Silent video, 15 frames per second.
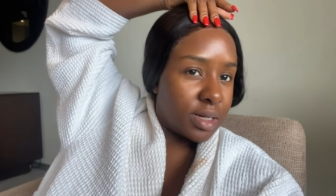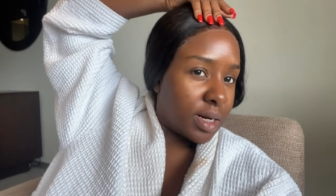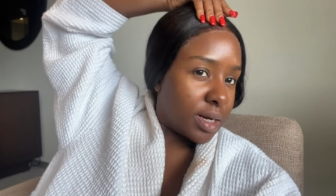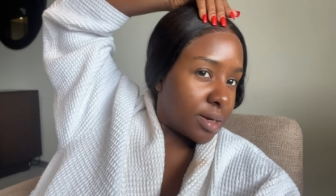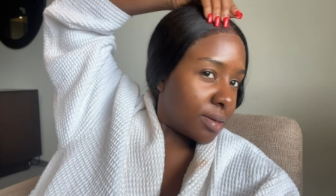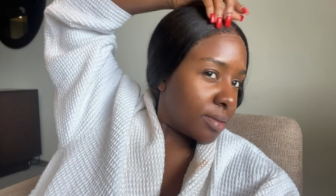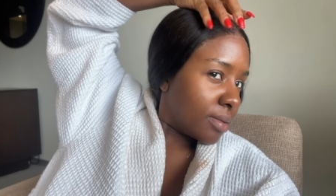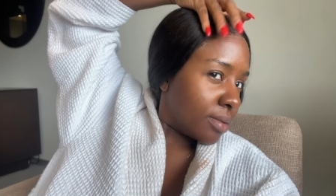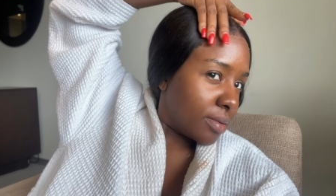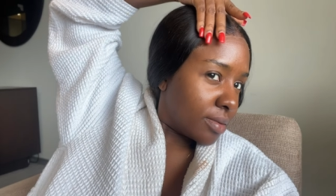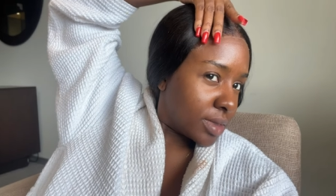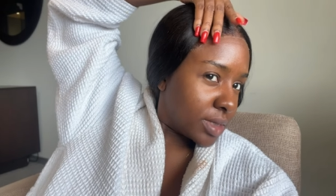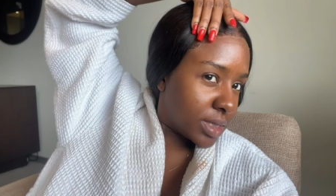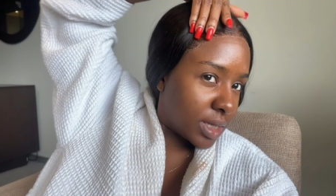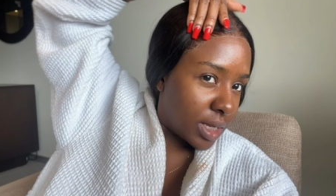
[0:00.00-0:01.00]
I don't know,
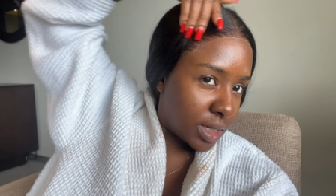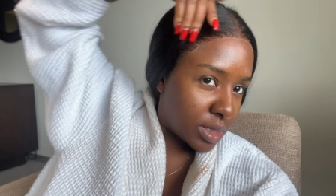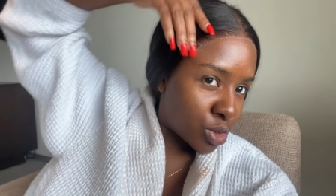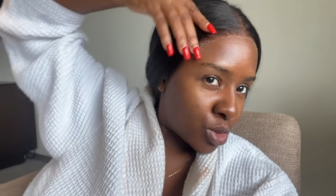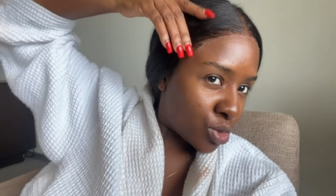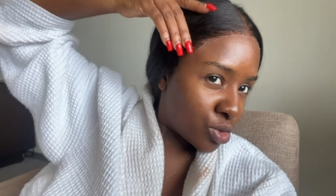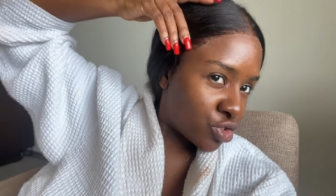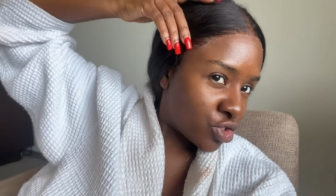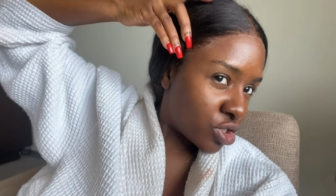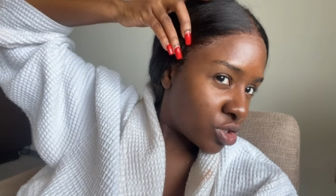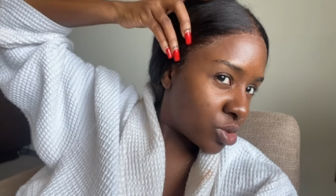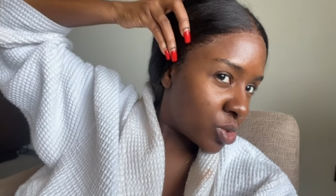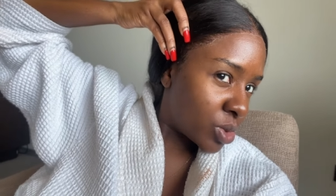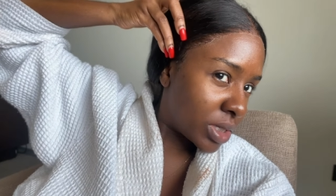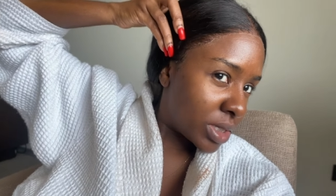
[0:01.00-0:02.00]
this lace closure
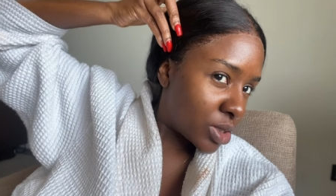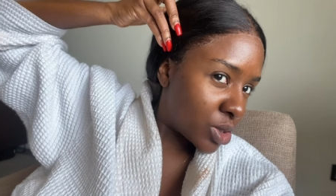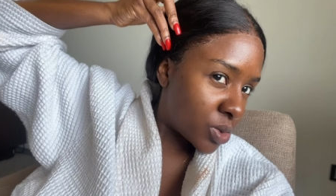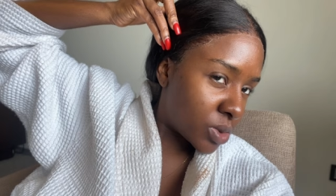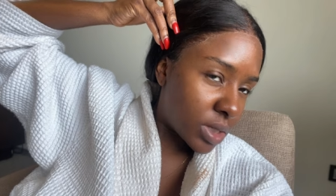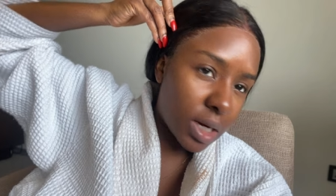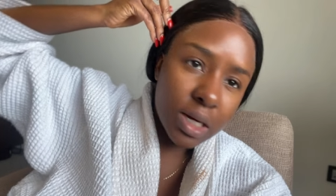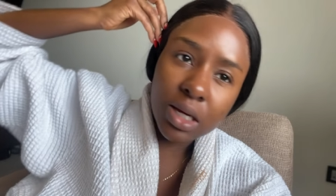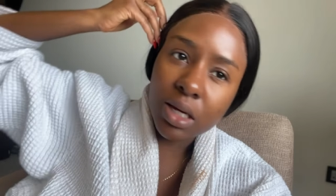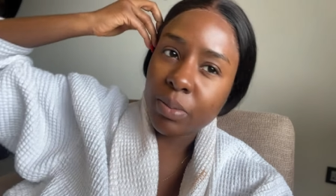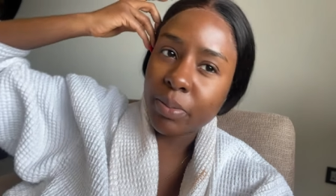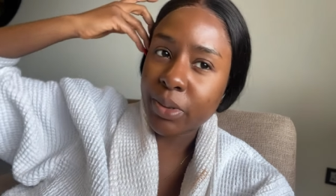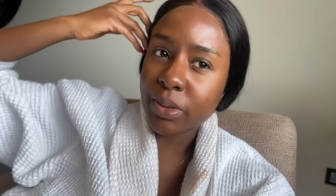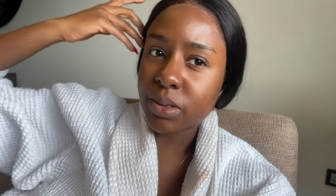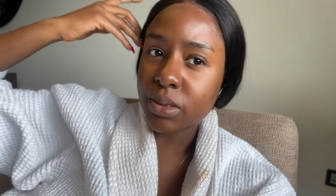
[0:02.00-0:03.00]
is looking so tacky,
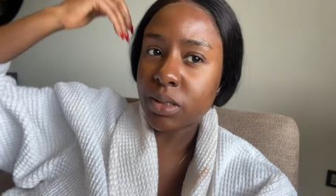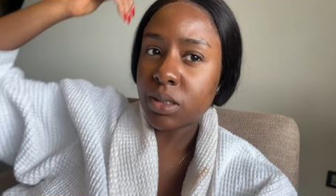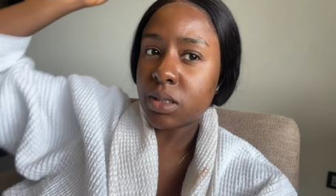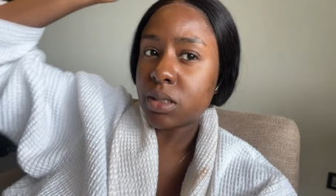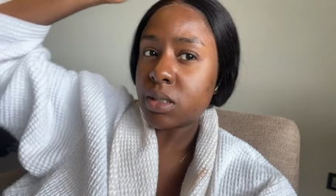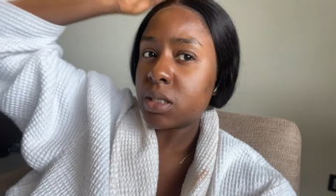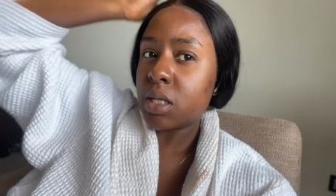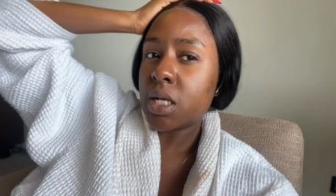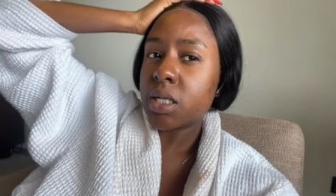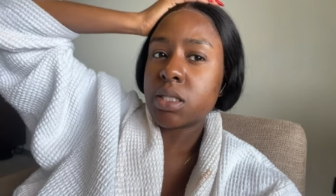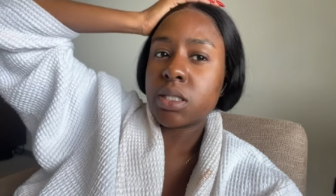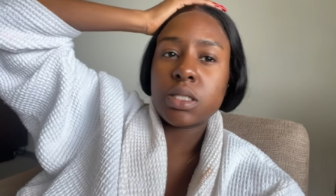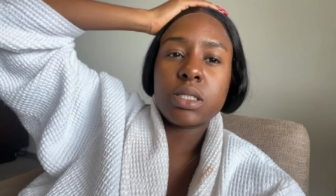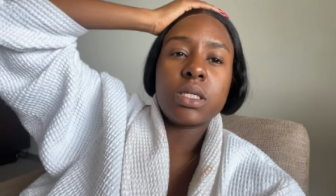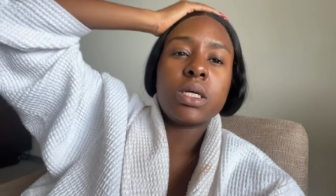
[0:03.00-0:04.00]
but let's
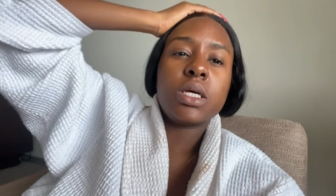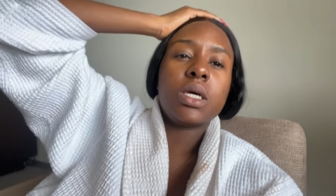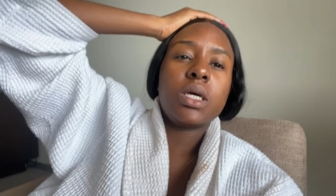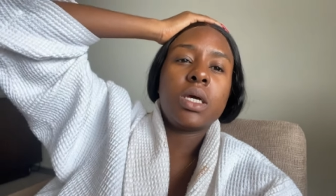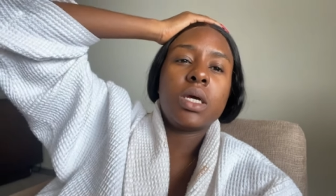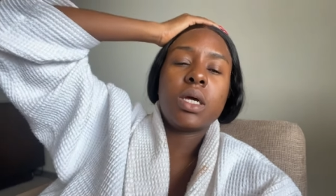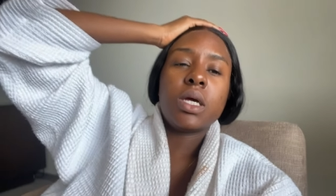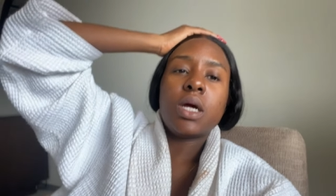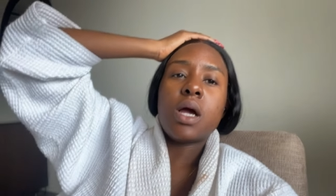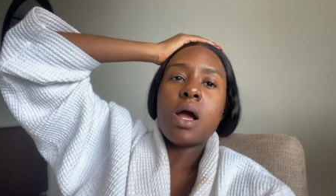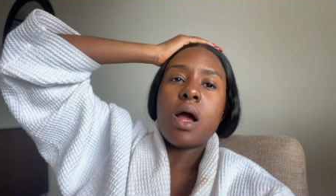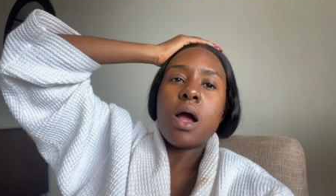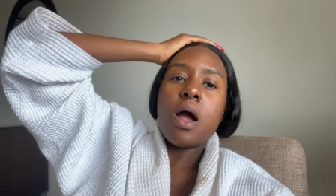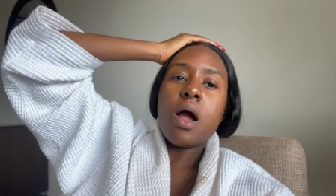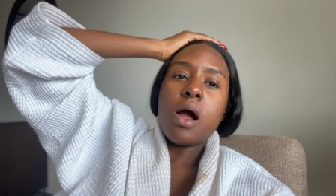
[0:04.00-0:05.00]
see
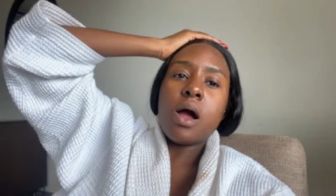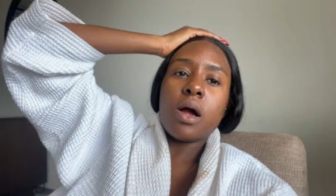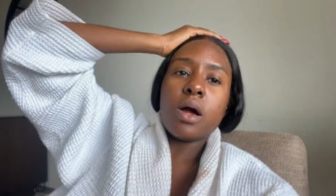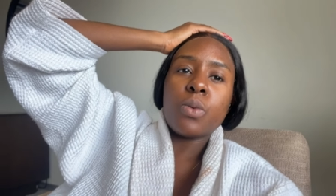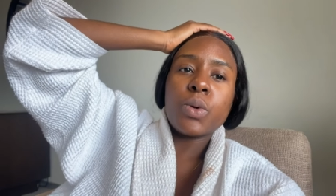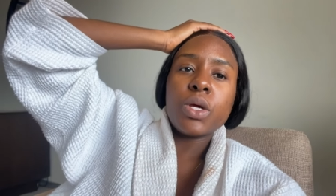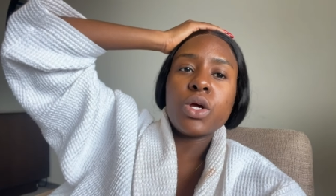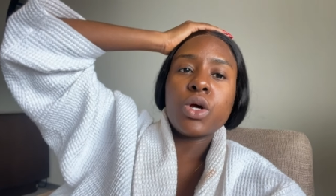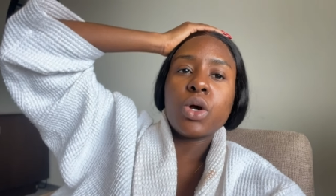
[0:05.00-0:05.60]
how it